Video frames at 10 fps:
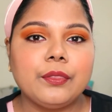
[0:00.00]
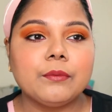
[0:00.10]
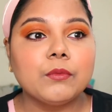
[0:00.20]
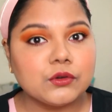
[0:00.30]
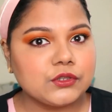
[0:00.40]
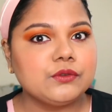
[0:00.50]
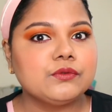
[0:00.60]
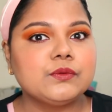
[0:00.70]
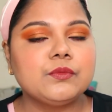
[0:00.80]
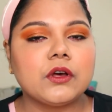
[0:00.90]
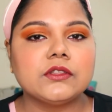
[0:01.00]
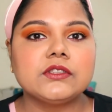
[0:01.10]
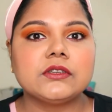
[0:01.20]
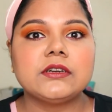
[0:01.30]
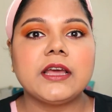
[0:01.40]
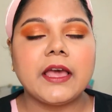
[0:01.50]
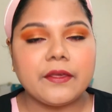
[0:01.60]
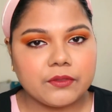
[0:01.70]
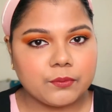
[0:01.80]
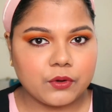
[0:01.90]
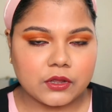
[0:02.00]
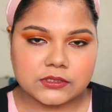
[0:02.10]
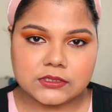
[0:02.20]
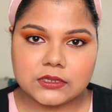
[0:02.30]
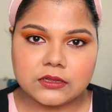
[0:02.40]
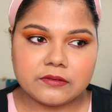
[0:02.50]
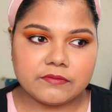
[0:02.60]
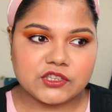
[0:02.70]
the most used bronzer and the bronzer